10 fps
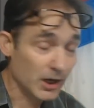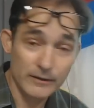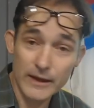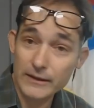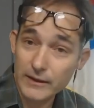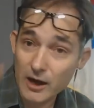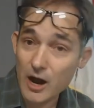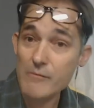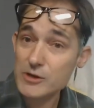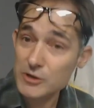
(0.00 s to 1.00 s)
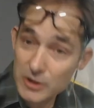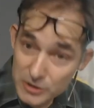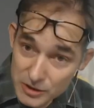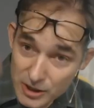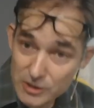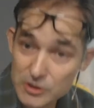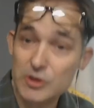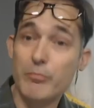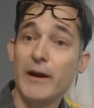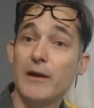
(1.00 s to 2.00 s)
that the communist
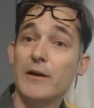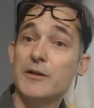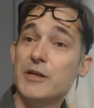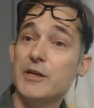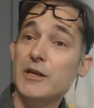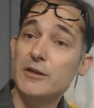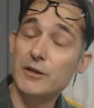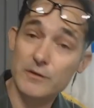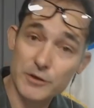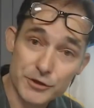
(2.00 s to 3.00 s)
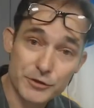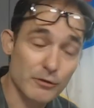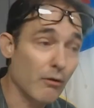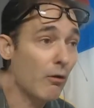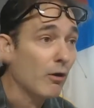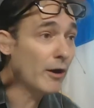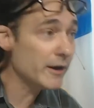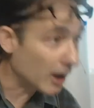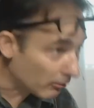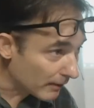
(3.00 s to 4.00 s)
conspiracy to destroy
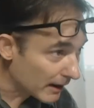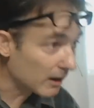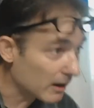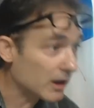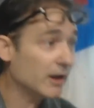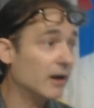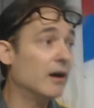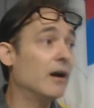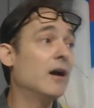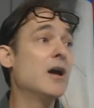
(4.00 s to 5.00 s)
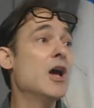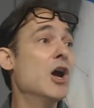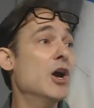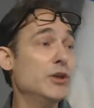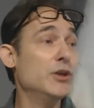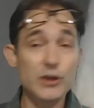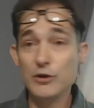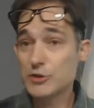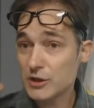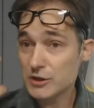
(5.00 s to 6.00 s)
America
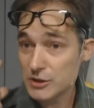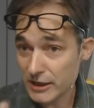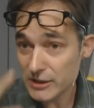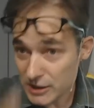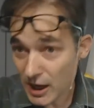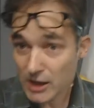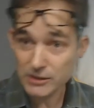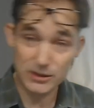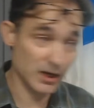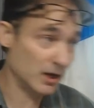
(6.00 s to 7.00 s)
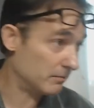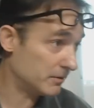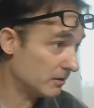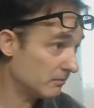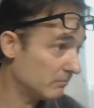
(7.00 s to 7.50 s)
uses this concept: